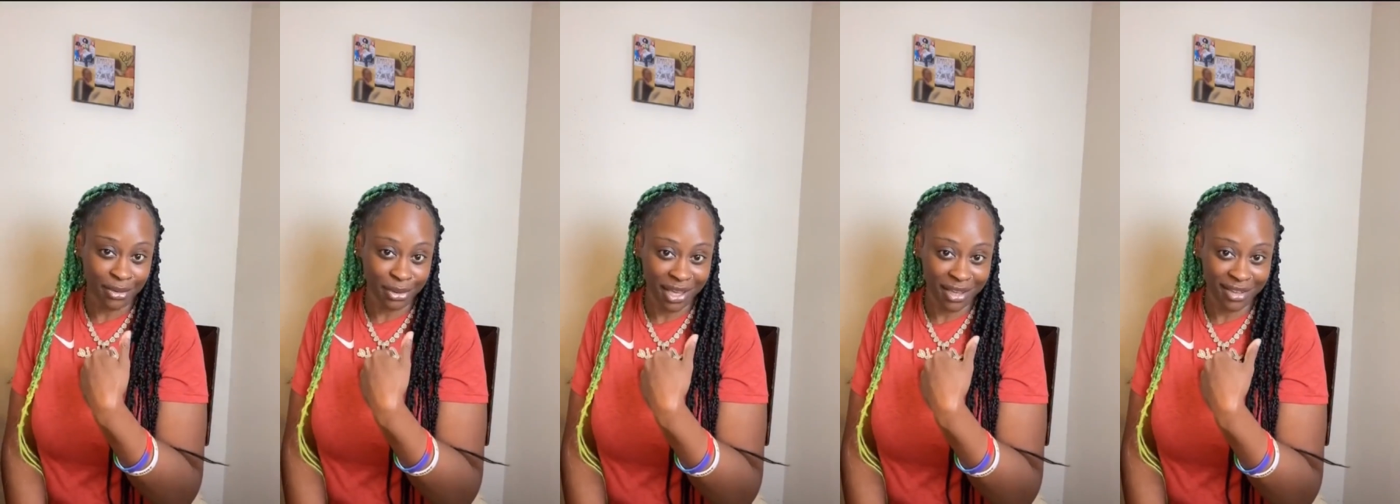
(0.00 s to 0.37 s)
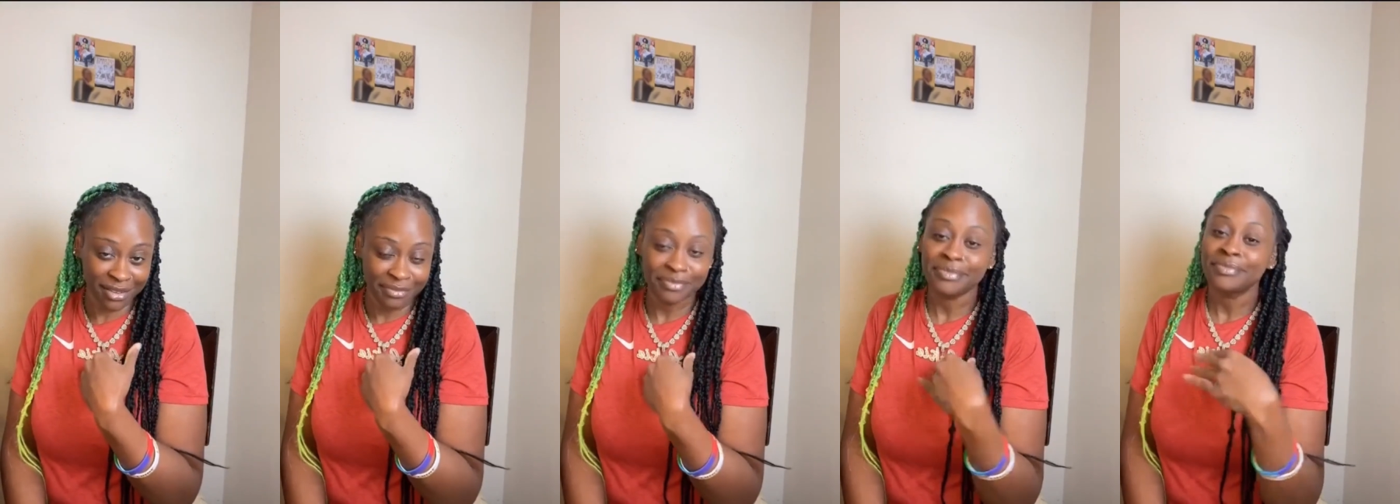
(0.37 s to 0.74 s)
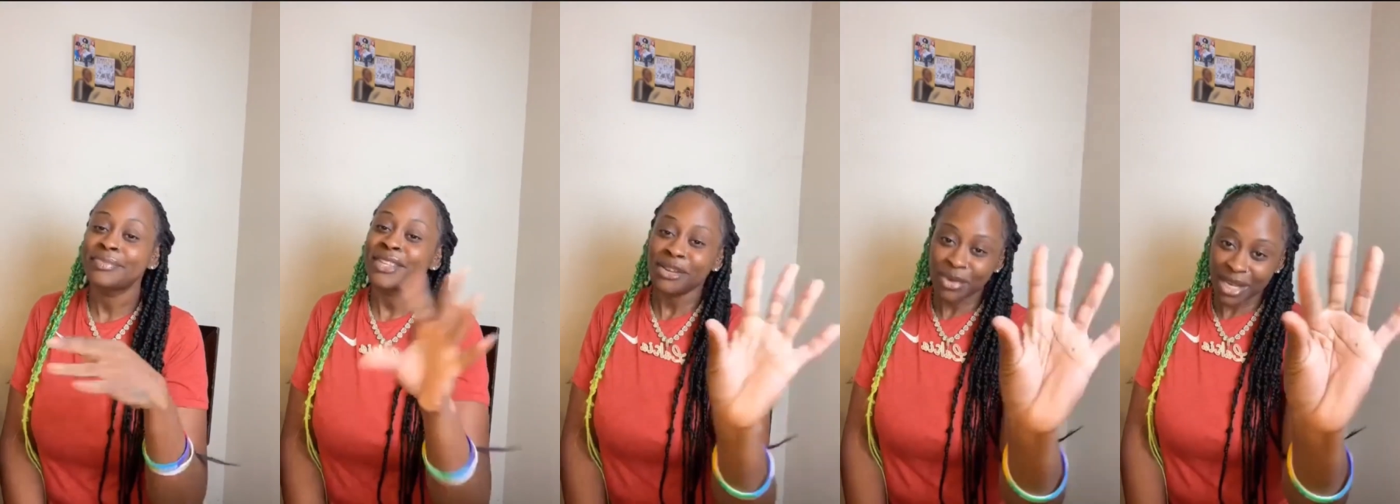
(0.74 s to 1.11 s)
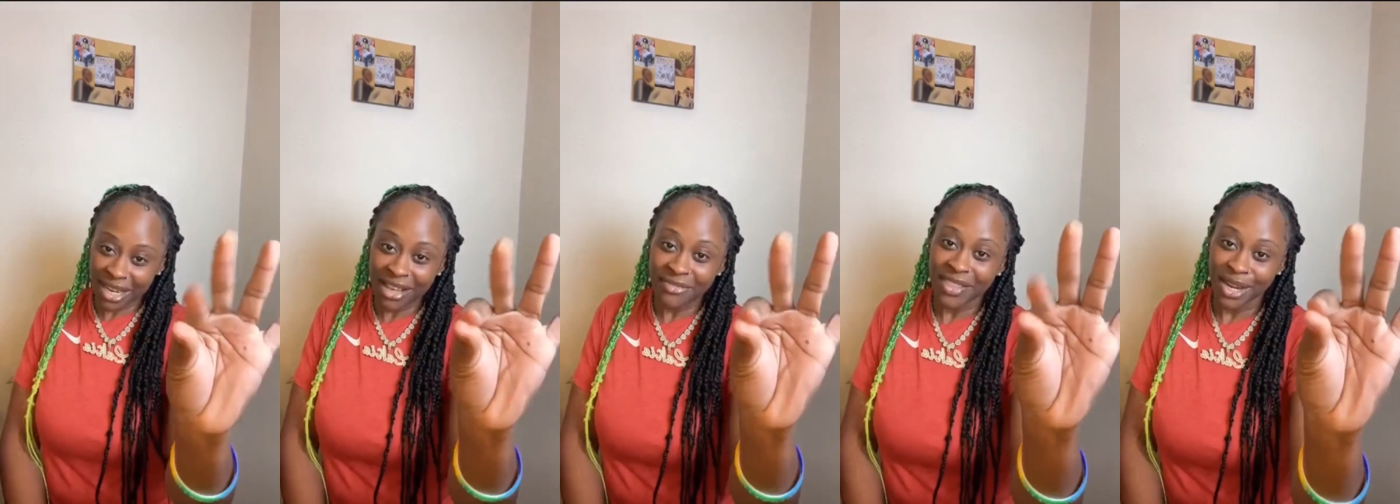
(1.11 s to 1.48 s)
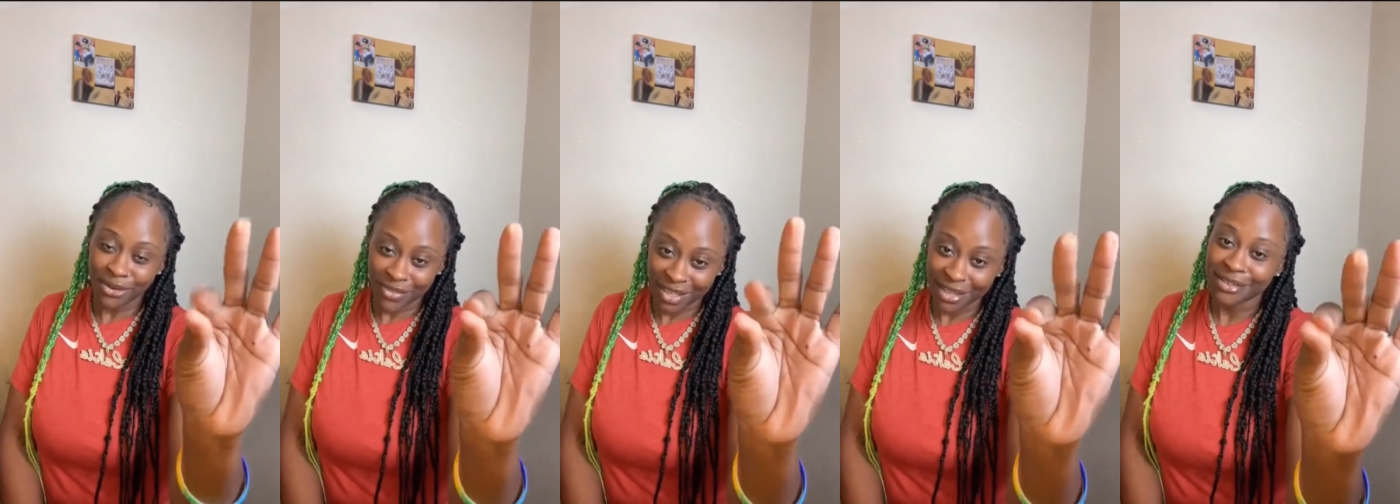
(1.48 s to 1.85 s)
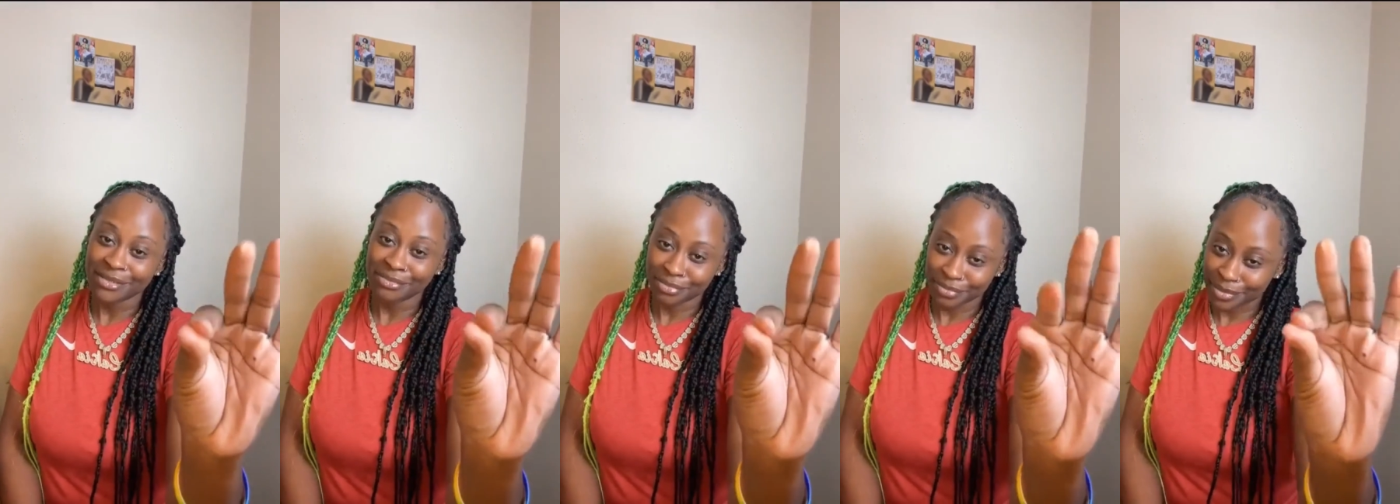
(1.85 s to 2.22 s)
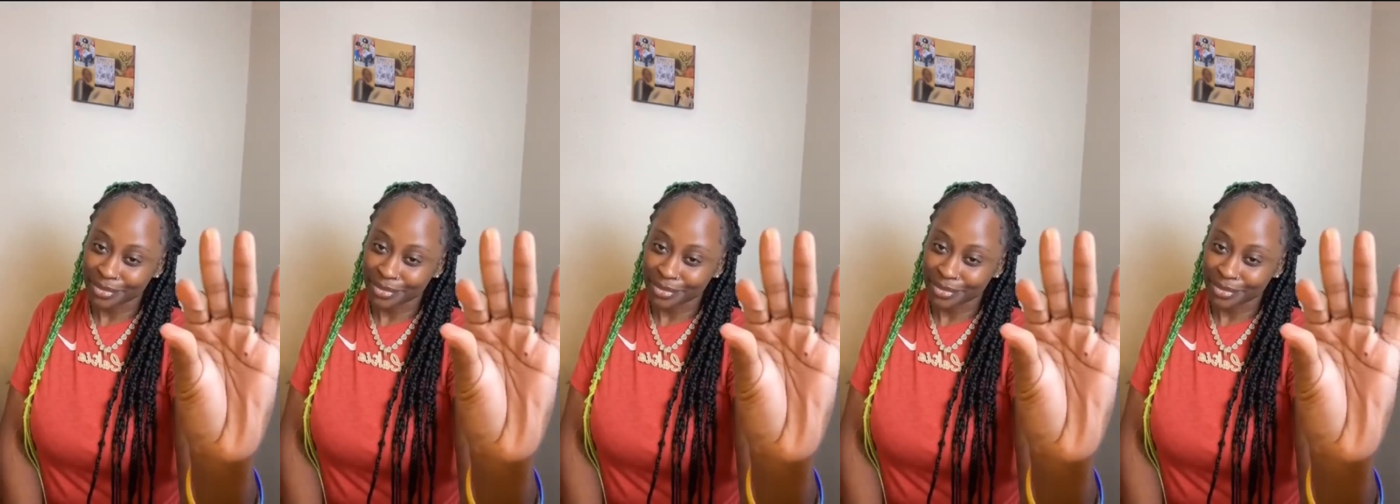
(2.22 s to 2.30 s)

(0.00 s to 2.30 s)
okay? We love that over here.